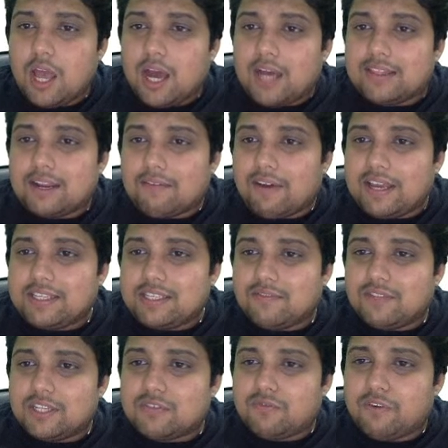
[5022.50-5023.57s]
Otherwise, if
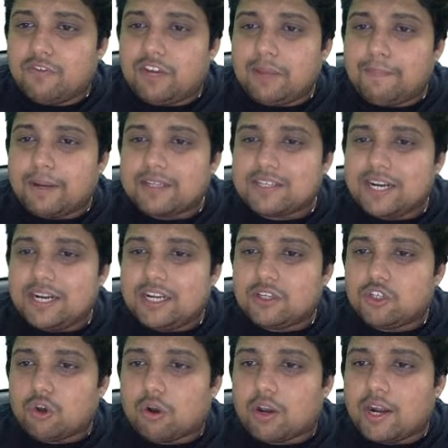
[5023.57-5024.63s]
this 50%
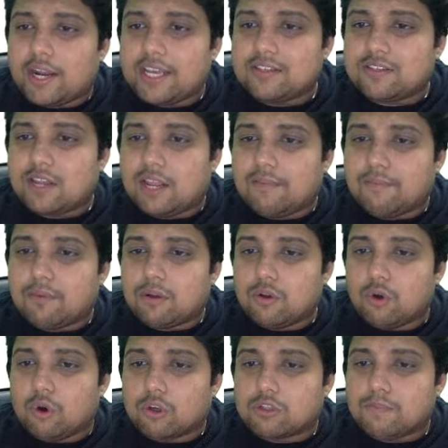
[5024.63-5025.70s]
chocolate ice cream
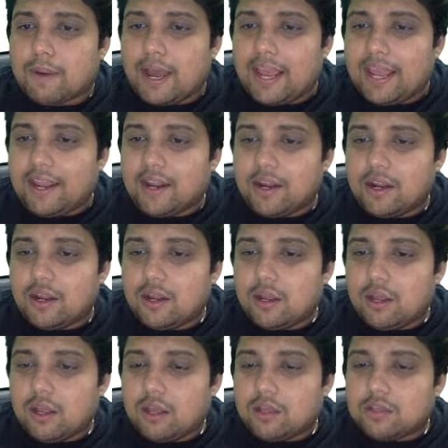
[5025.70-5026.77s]
goes by,
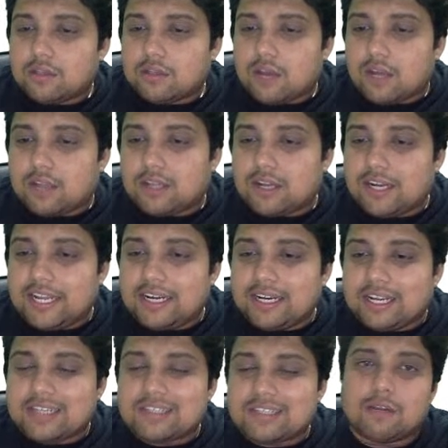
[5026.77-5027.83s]
other 10
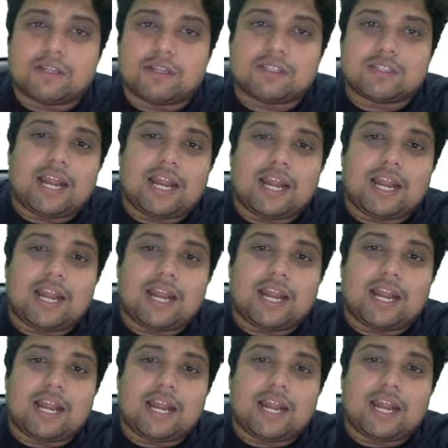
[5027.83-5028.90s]
customers grab this
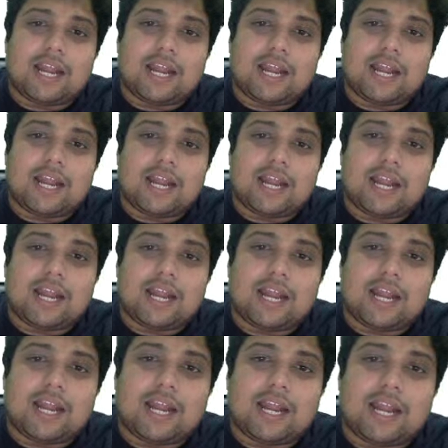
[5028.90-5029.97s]
ice cream,
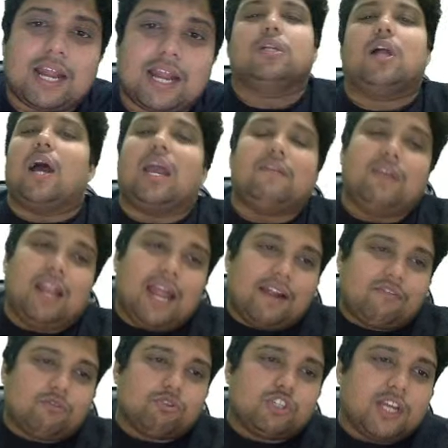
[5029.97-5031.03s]
I will
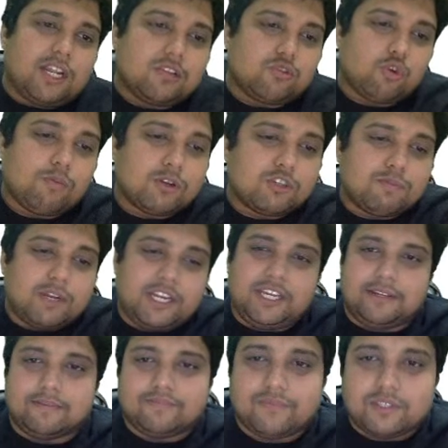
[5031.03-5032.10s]
have to shell so much
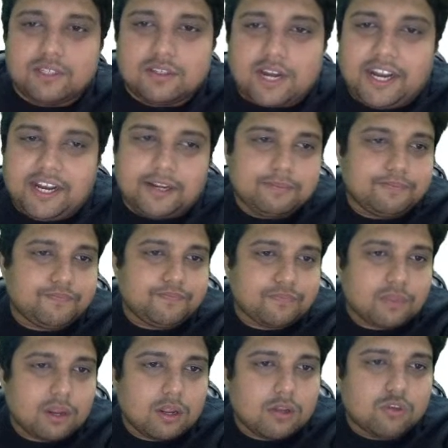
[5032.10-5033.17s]
money, right?
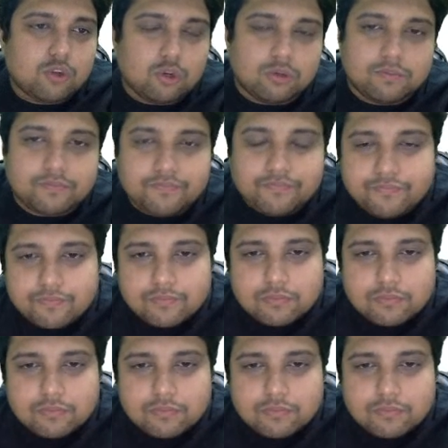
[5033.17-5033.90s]
So